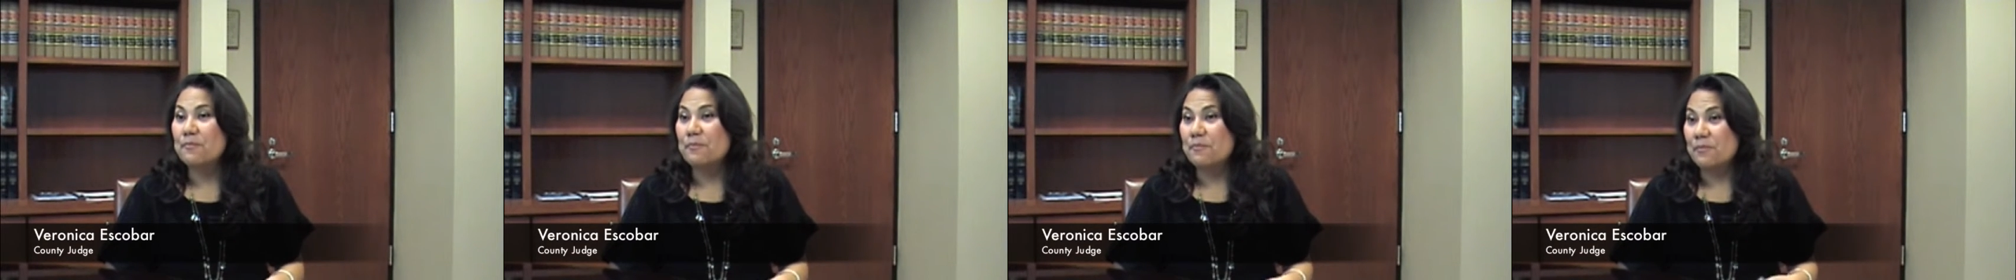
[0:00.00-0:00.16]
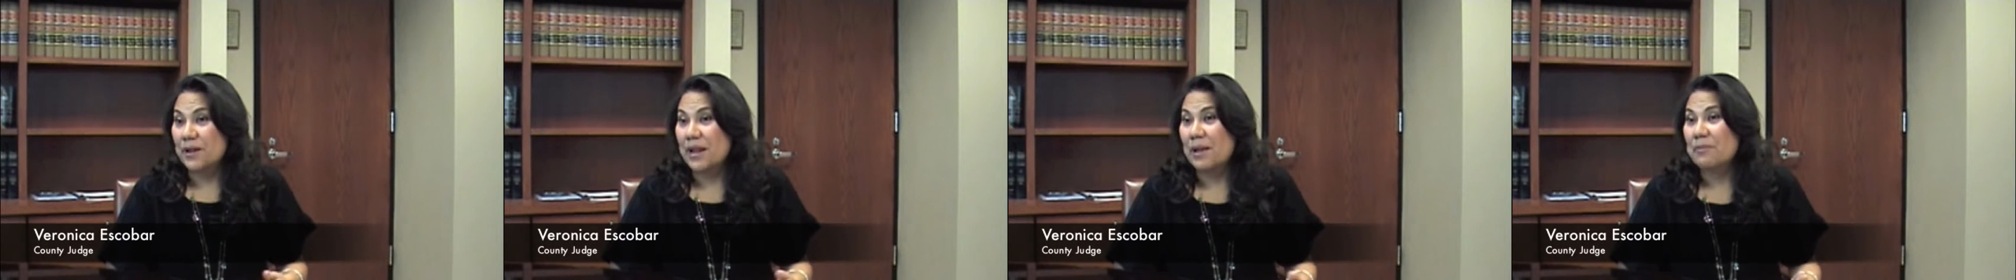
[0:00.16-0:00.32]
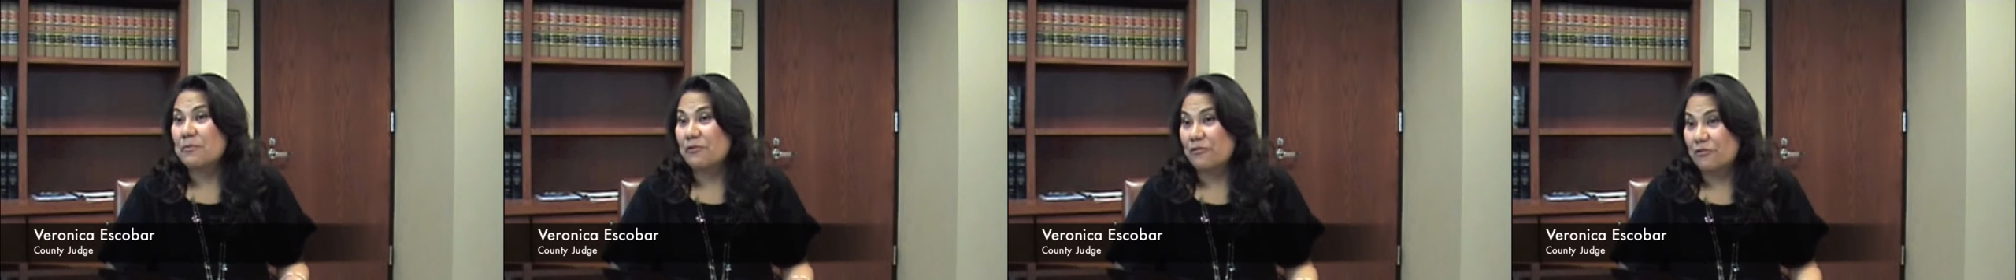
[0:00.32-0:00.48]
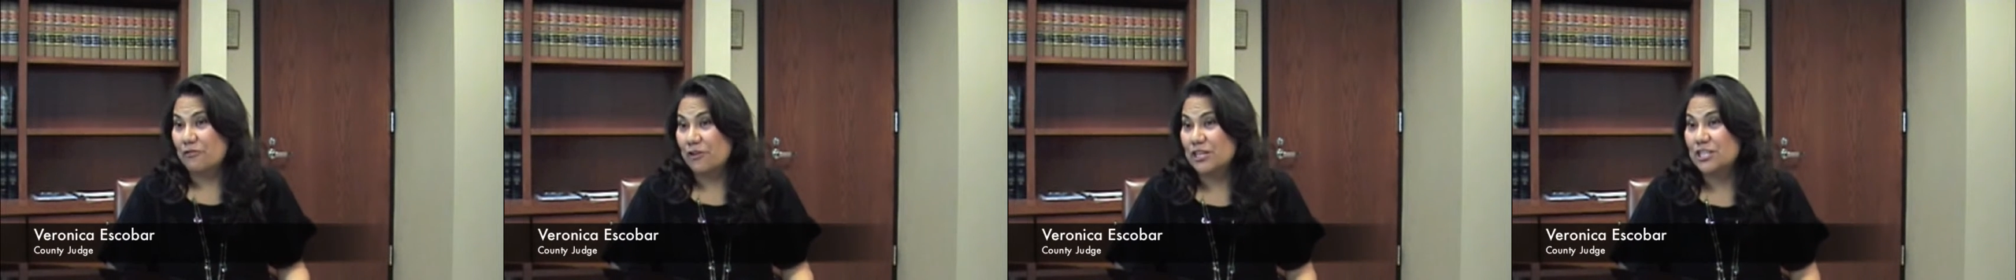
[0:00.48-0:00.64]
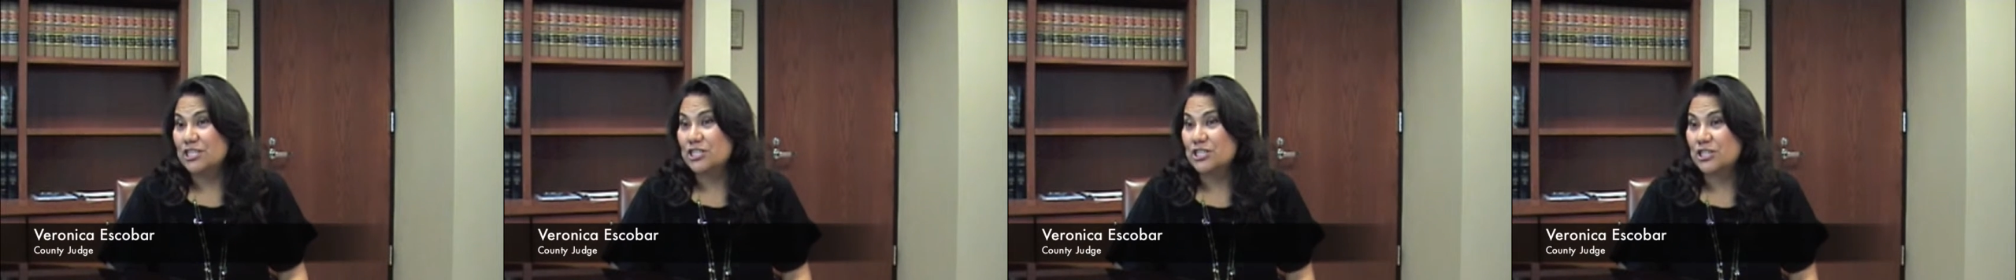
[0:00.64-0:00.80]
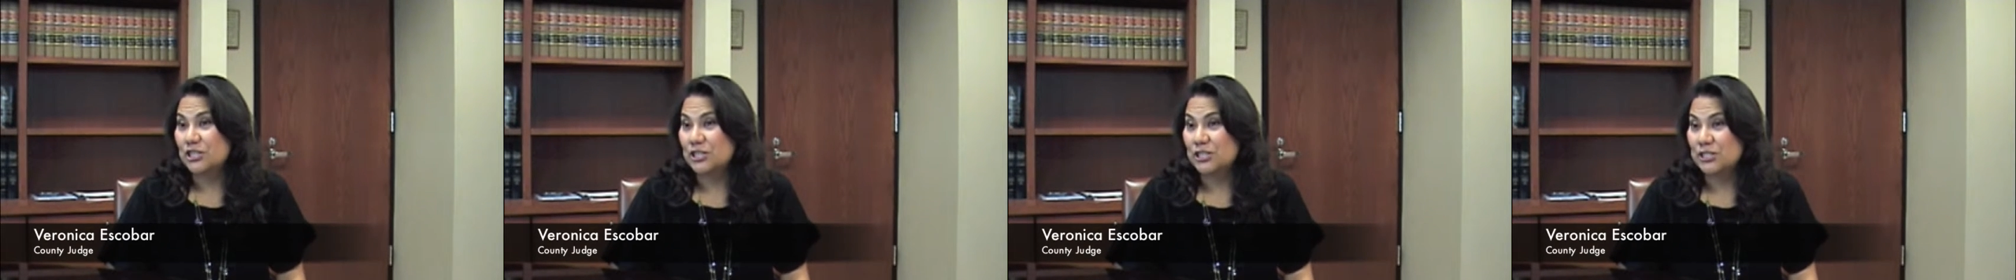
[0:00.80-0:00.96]
but I'm
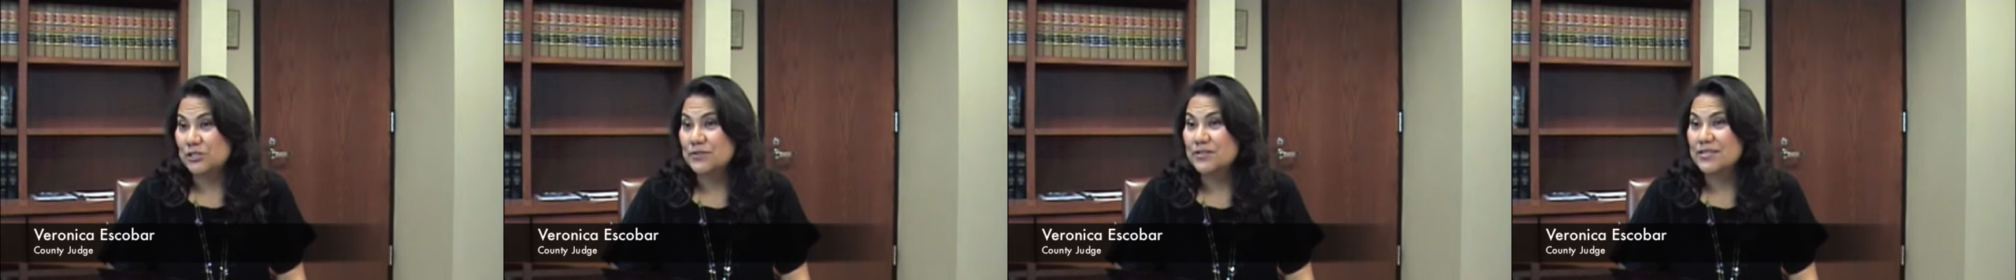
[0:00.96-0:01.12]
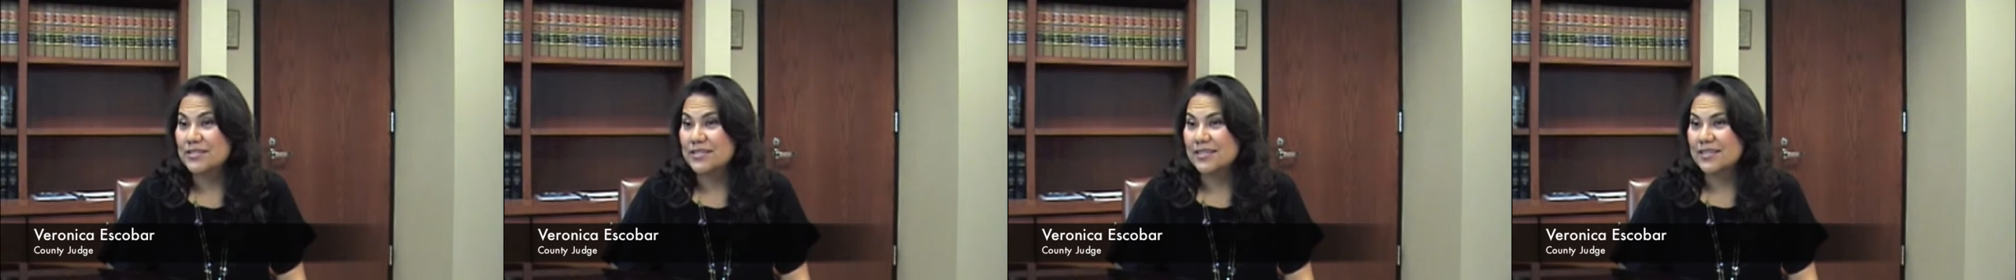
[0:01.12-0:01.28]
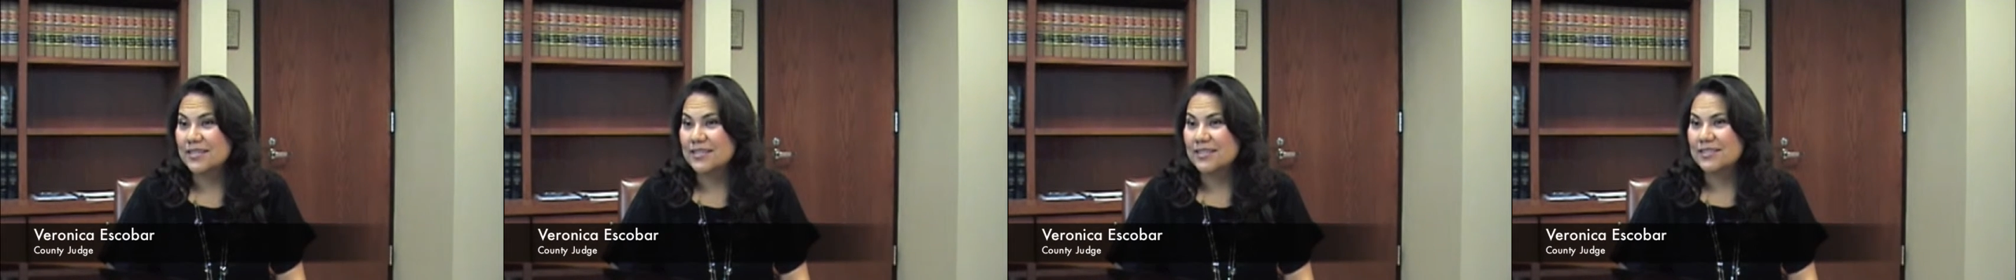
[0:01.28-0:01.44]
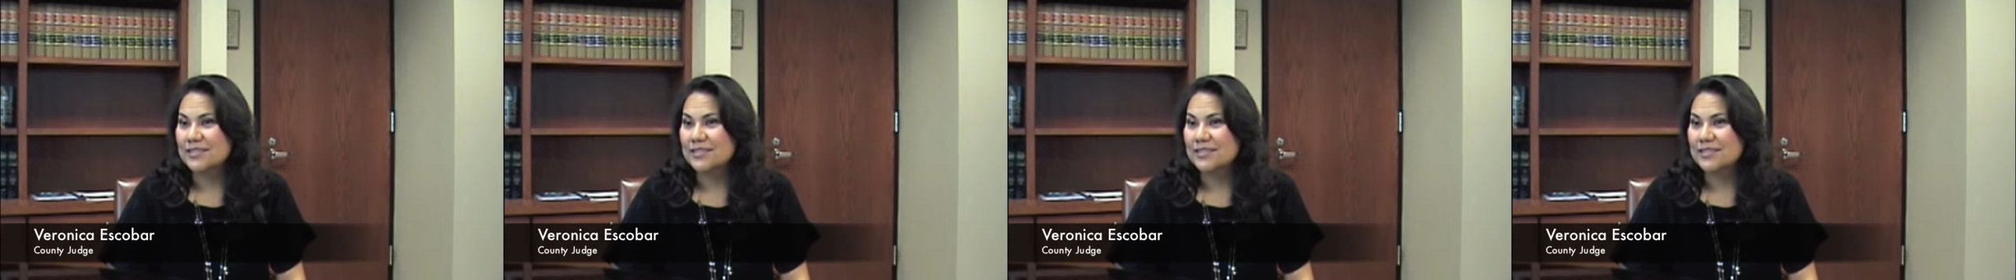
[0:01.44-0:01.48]
afraid she'll lose it.